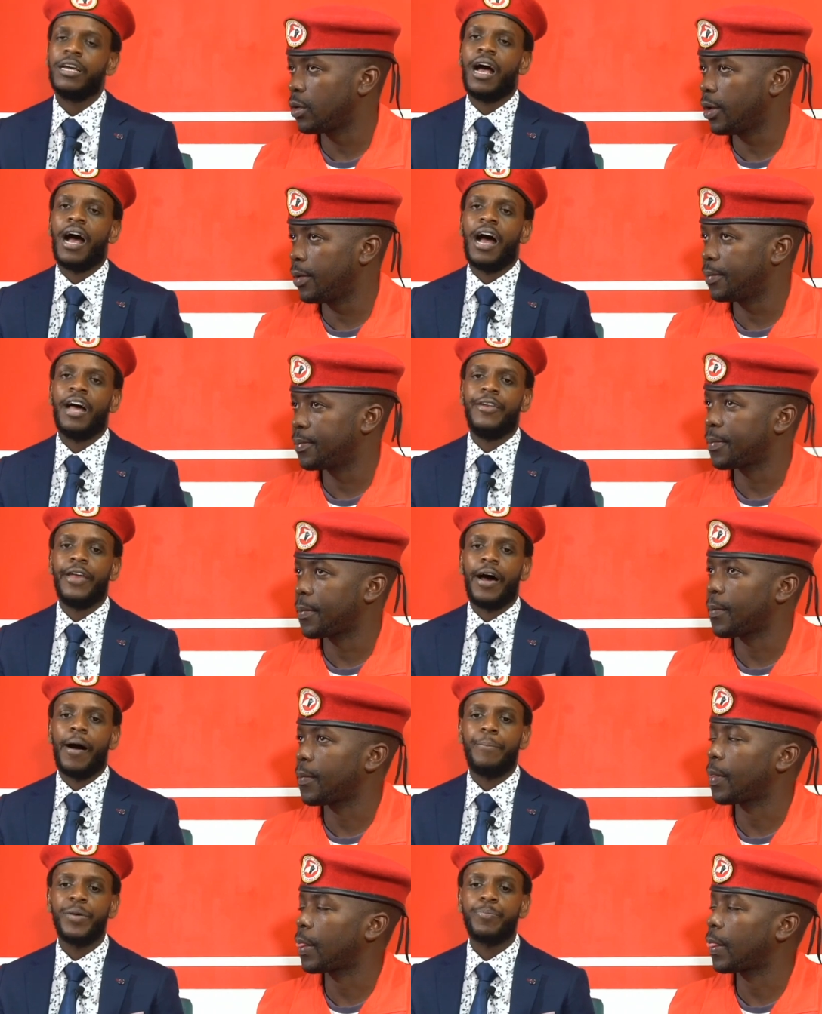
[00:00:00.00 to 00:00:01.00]
Speaker 1: and uh,
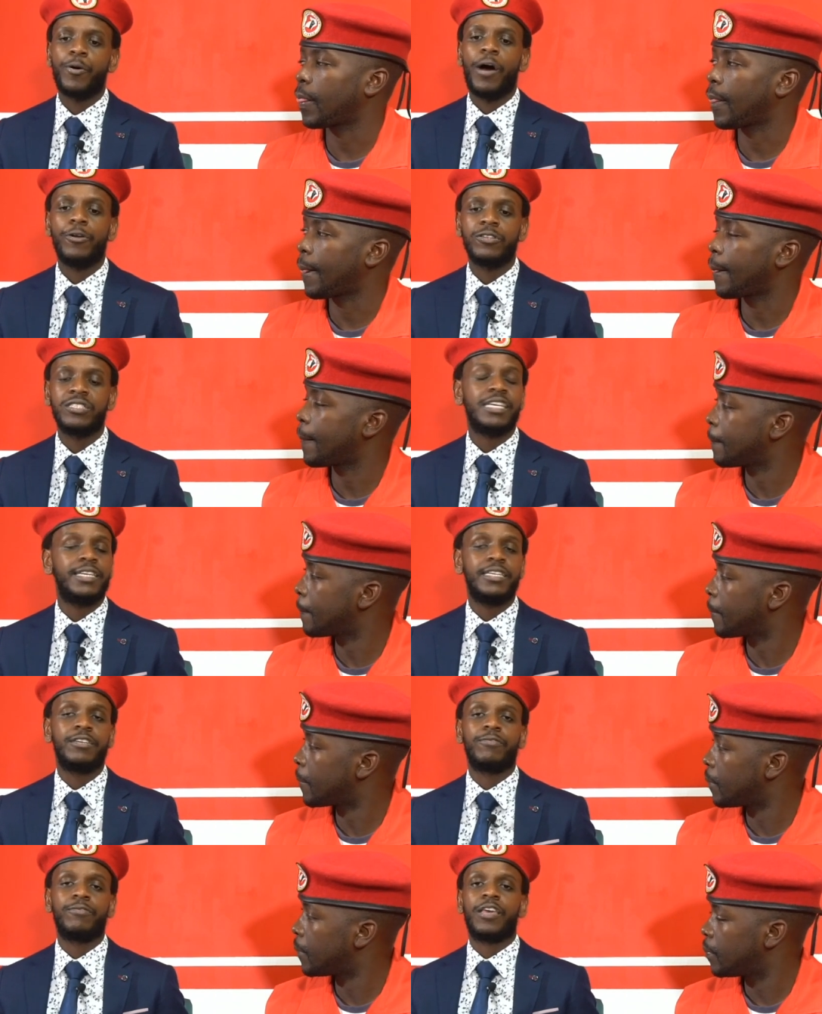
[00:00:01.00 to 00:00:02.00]
people are not
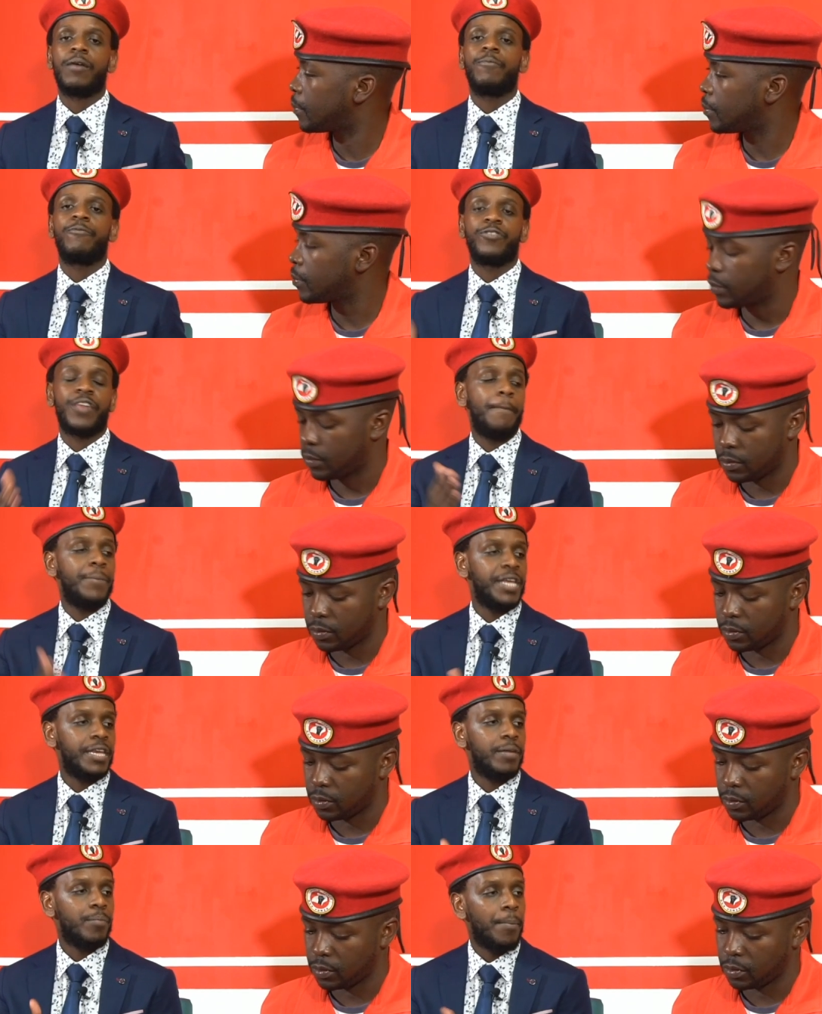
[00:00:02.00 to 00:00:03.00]
selling them for the
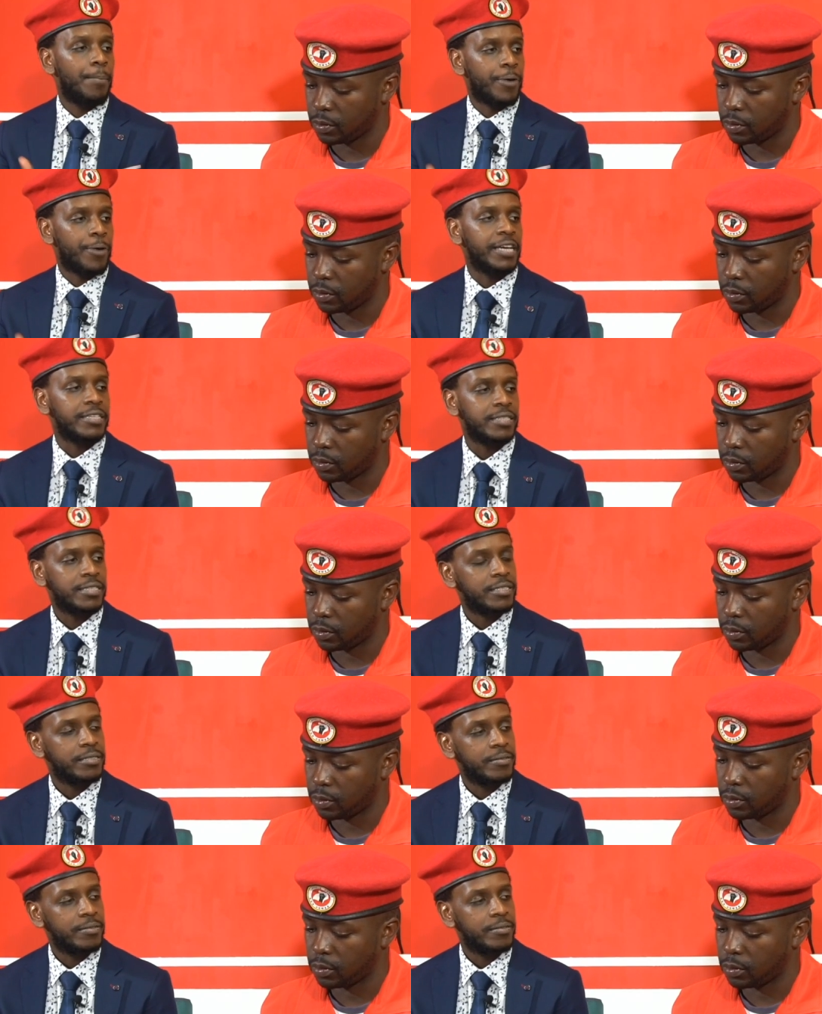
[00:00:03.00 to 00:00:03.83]
minimum price